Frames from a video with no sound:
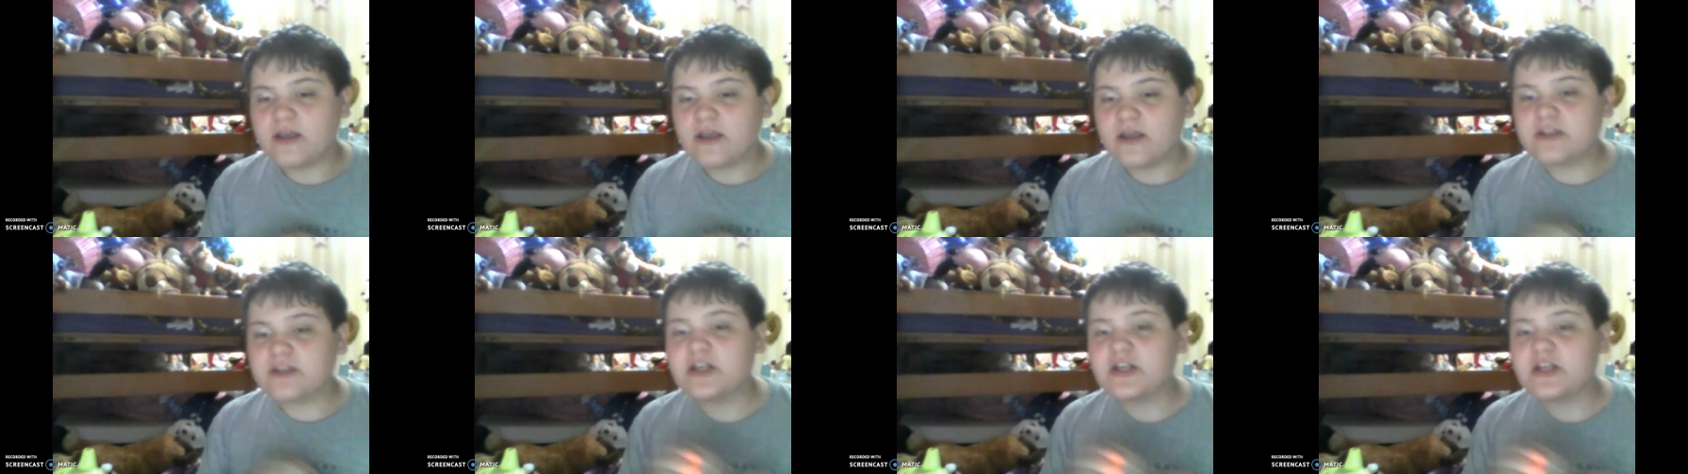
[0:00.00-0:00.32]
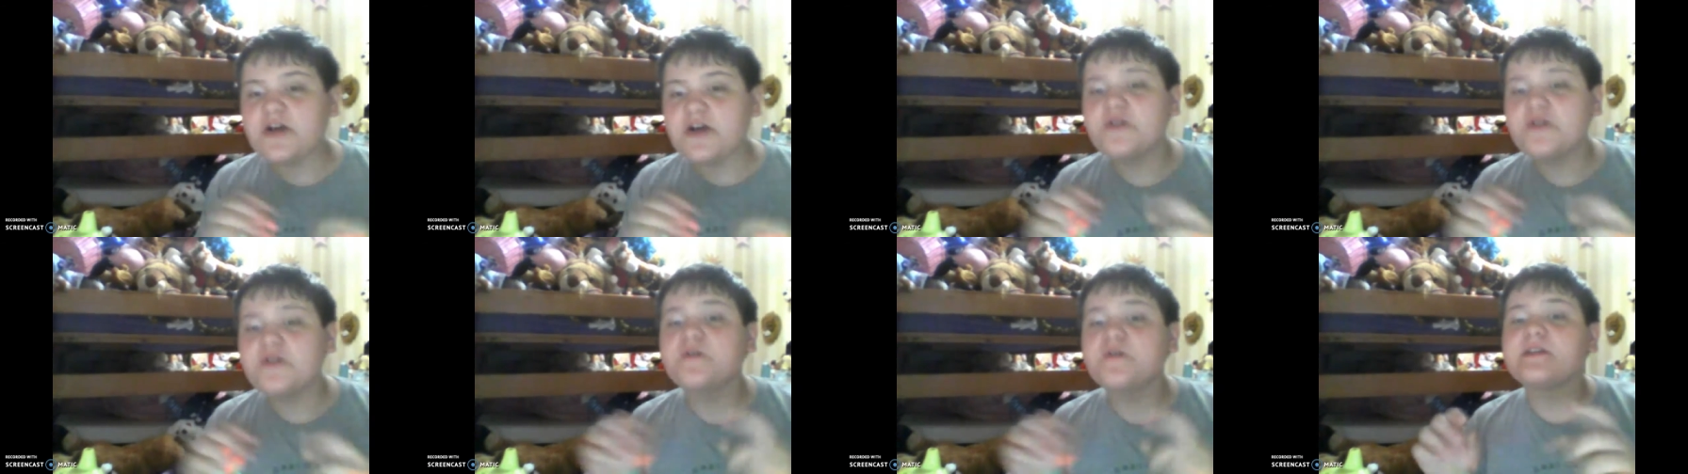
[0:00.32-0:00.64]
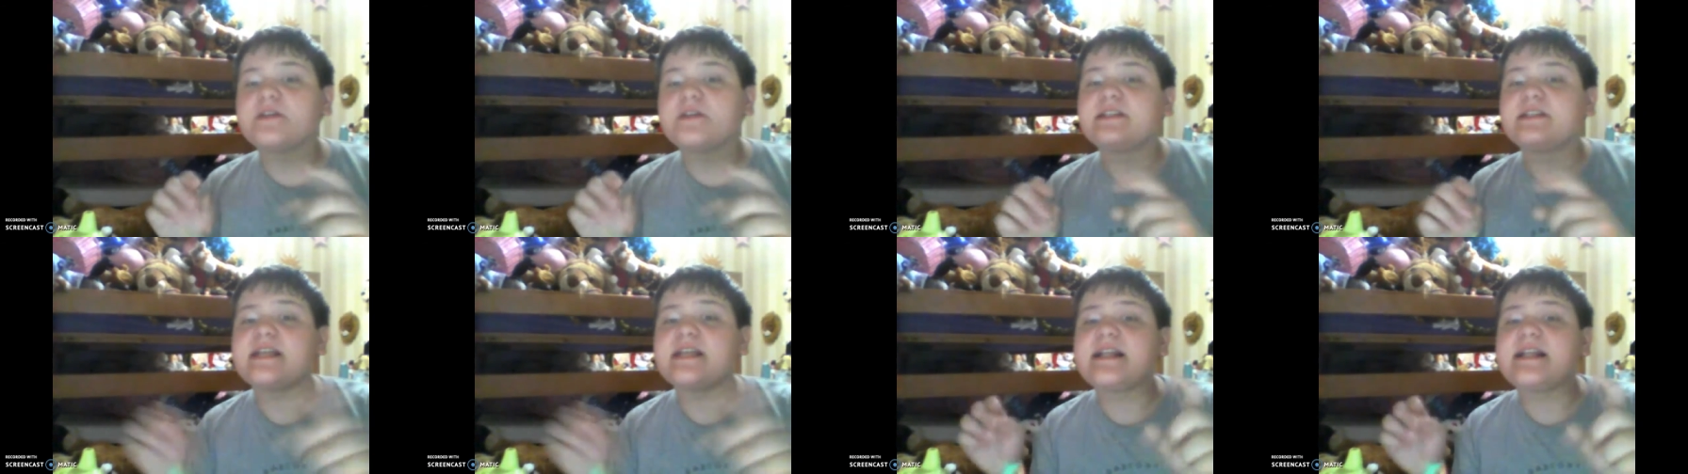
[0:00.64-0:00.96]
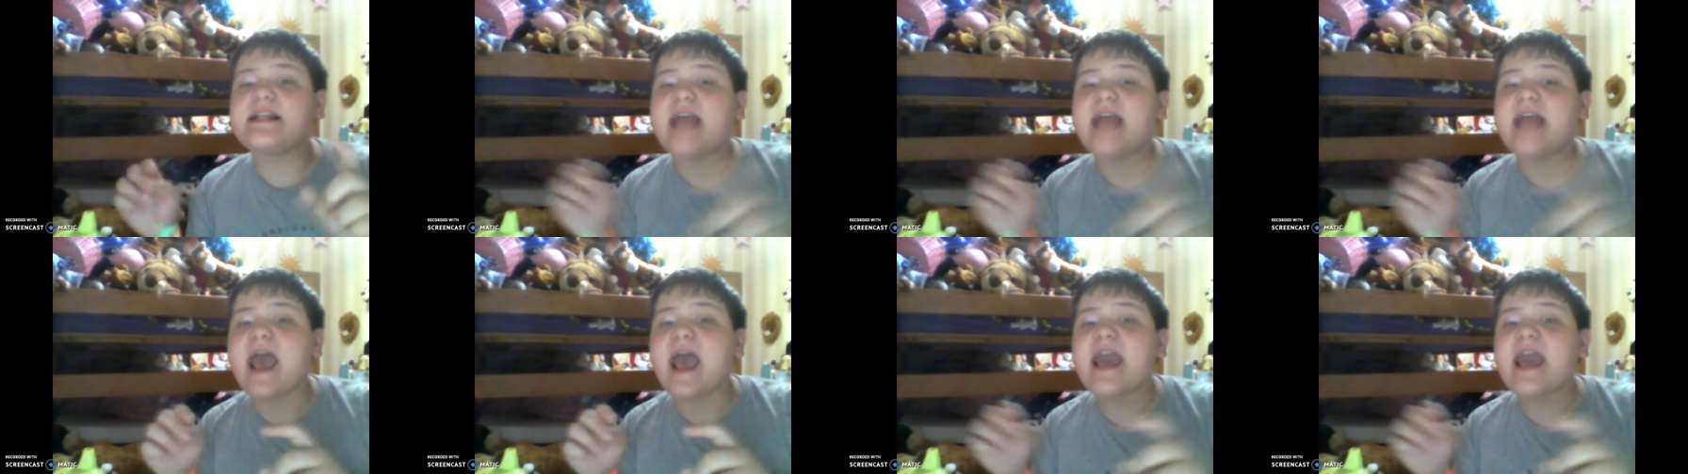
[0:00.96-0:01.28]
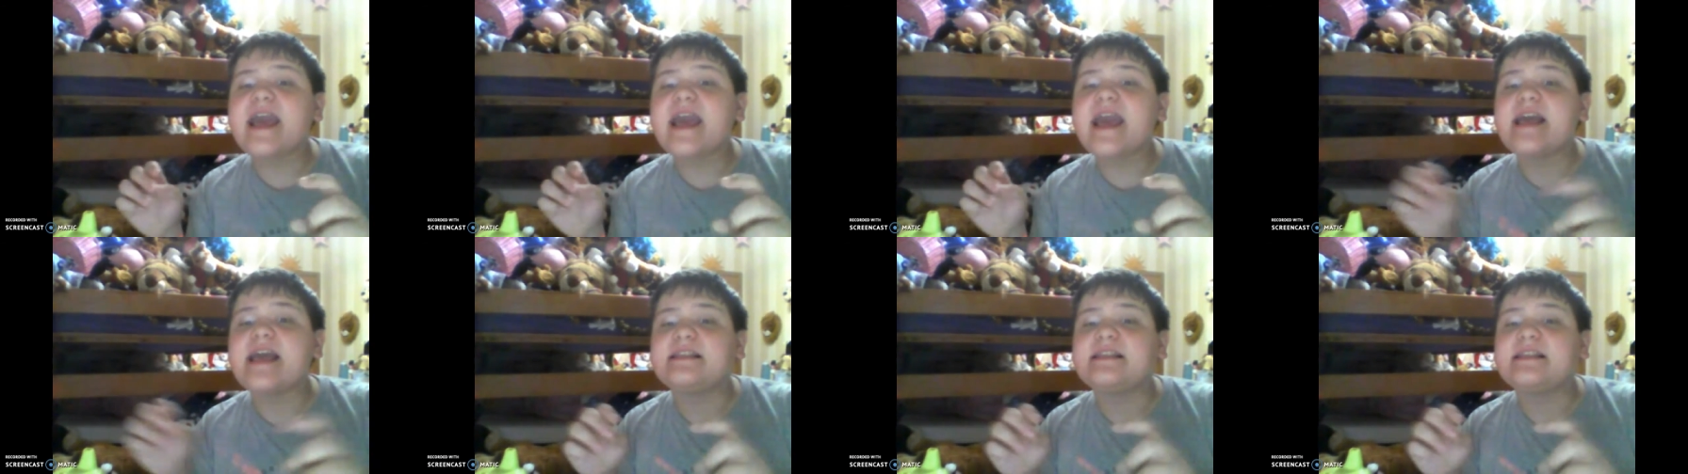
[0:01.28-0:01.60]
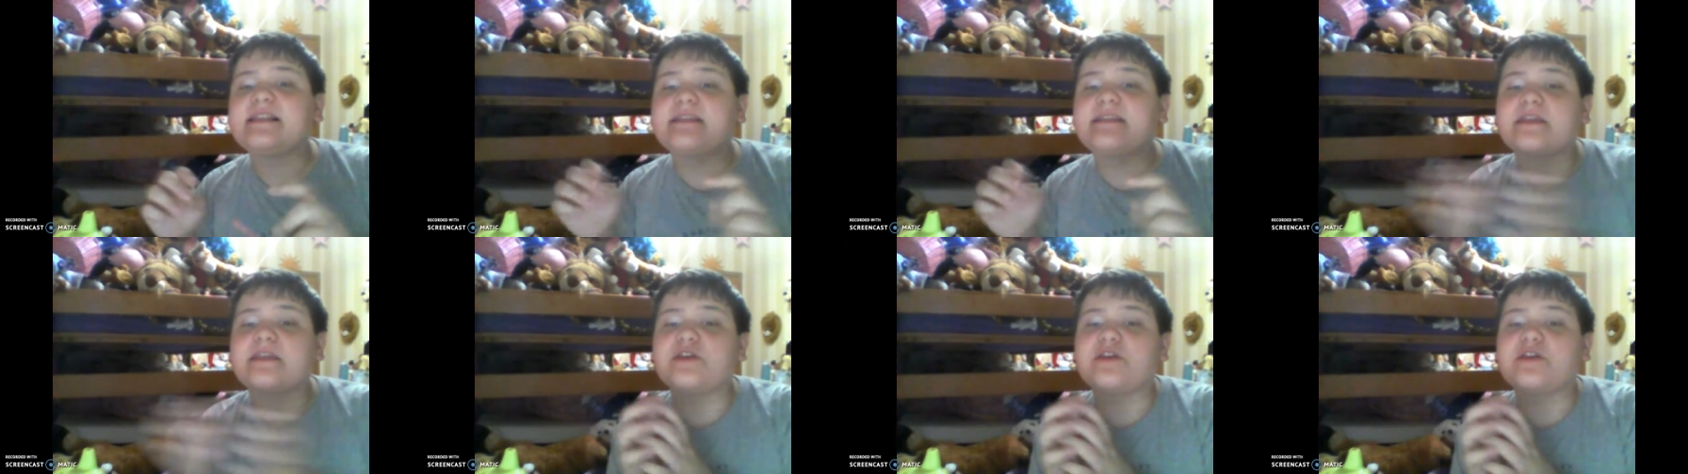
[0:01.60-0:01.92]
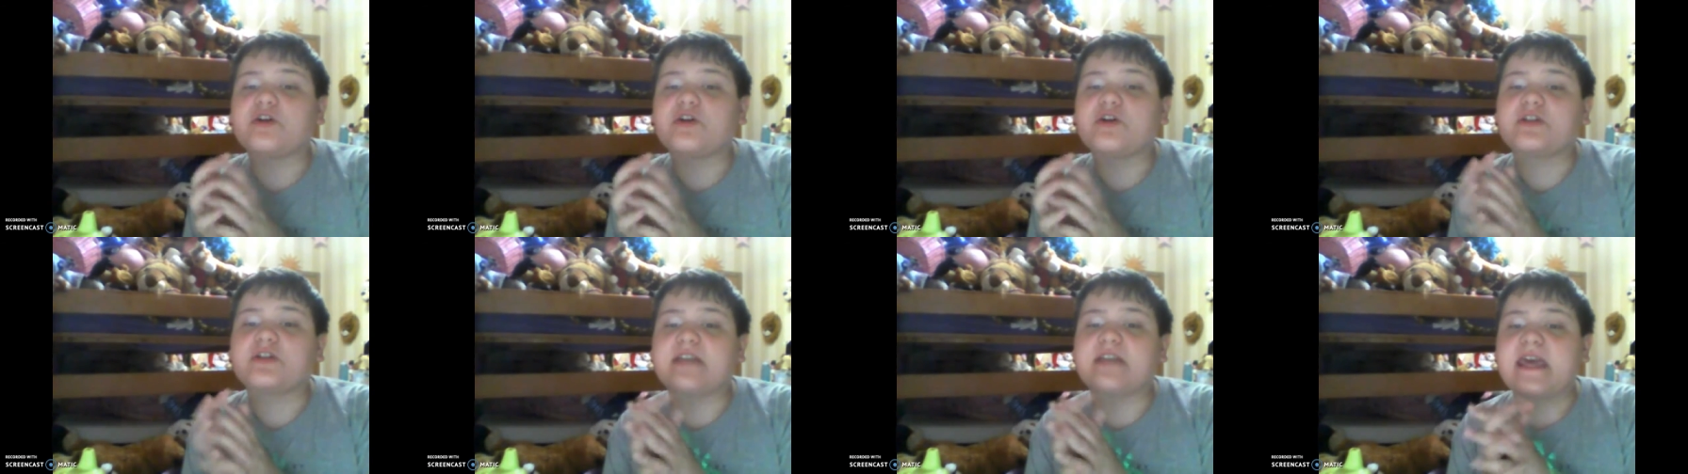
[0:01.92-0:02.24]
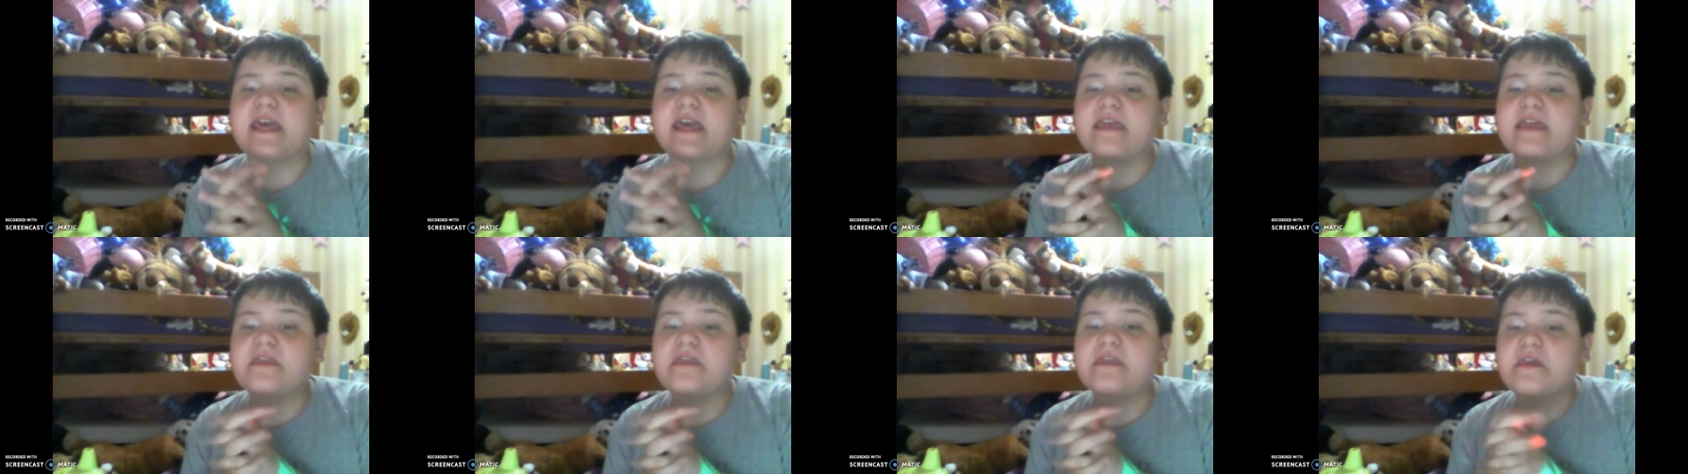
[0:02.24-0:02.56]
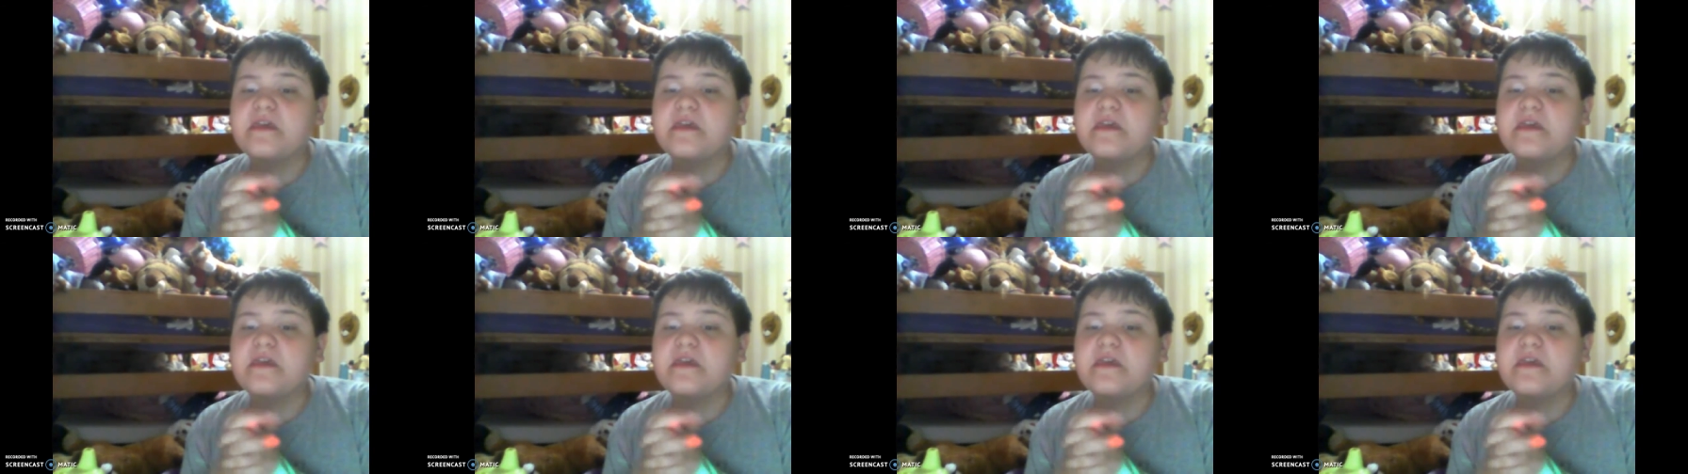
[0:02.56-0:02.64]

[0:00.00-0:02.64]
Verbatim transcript: So today is the 13th.